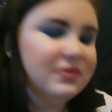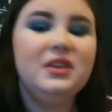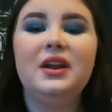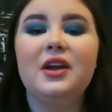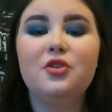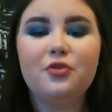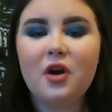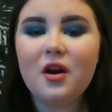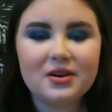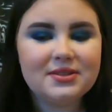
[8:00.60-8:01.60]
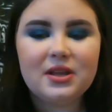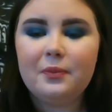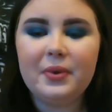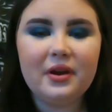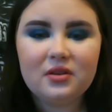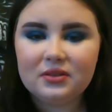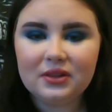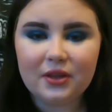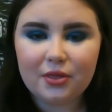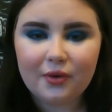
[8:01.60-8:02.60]
the deck of cards
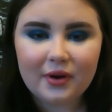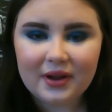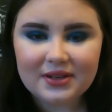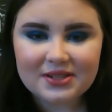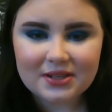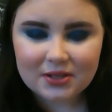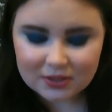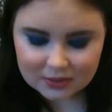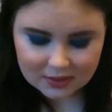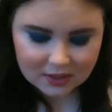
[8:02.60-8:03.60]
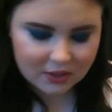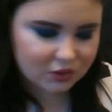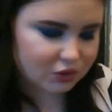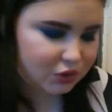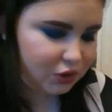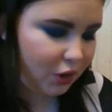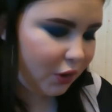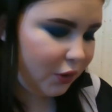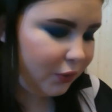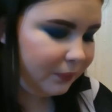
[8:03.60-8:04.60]
apparently thought I did.
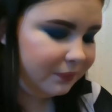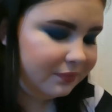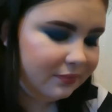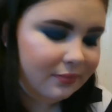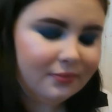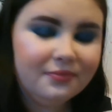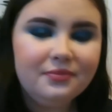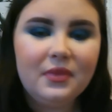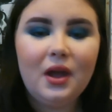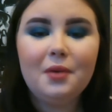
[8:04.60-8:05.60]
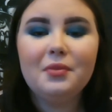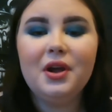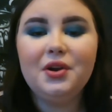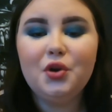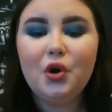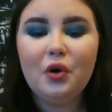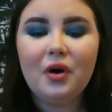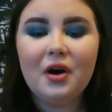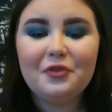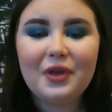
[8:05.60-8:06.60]
So I'm gonna go
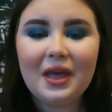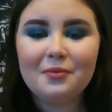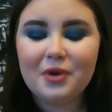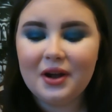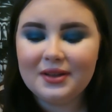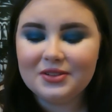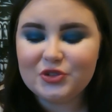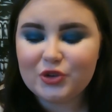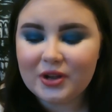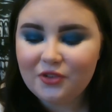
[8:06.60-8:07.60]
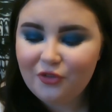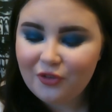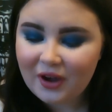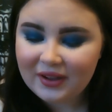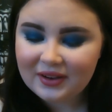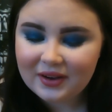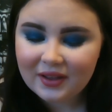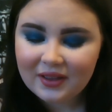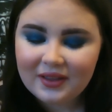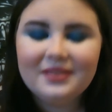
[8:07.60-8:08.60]
off camera and try to find
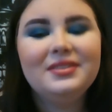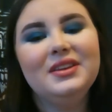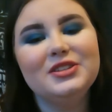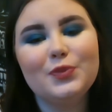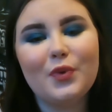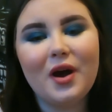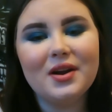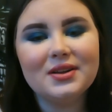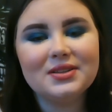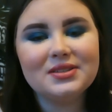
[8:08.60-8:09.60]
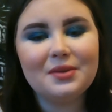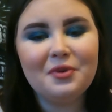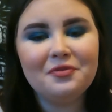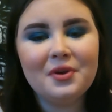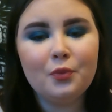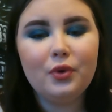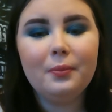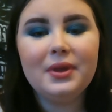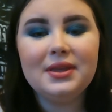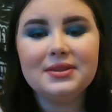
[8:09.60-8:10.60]
these products. Some of them will
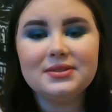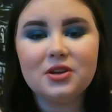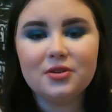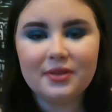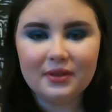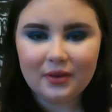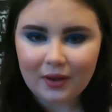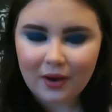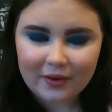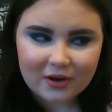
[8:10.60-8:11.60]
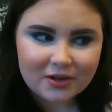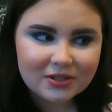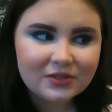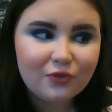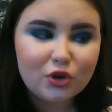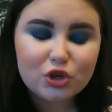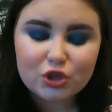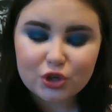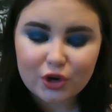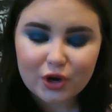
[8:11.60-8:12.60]
be easier than the others, for
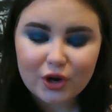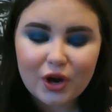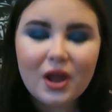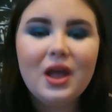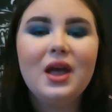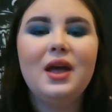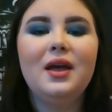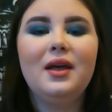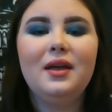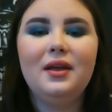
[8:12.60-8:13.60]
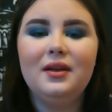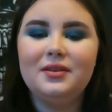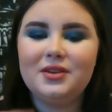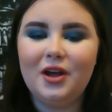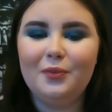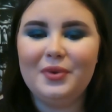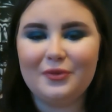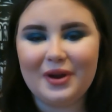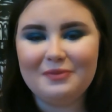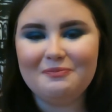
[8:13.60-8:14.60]
sure. And I'll be
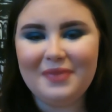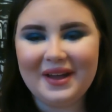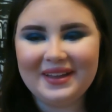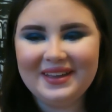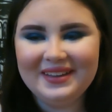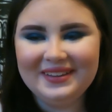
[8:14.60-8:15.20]
right back.